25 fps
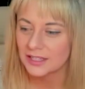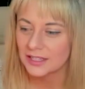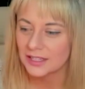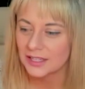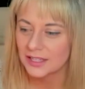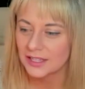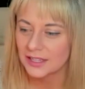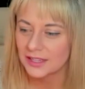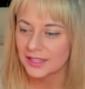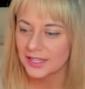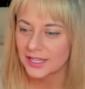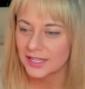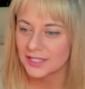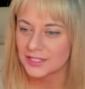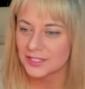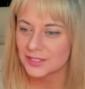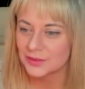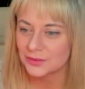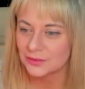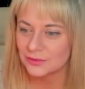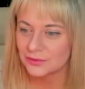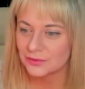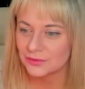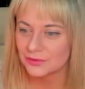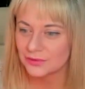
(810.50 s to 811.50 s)
That's
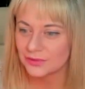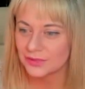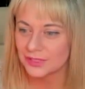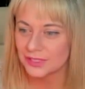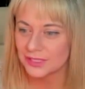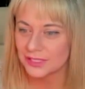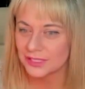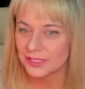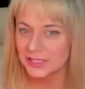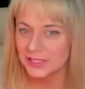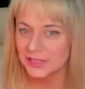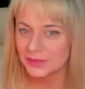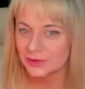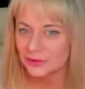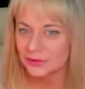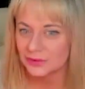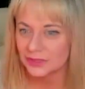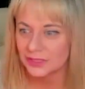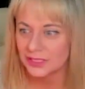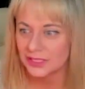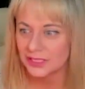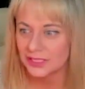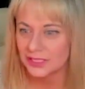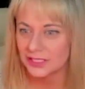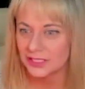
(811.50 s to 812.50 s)
really,
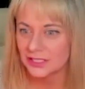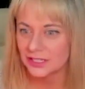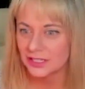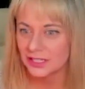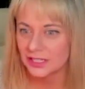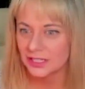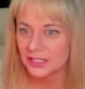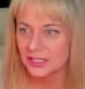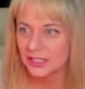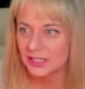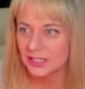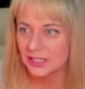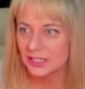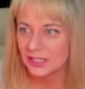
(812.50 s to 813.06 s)
really dark.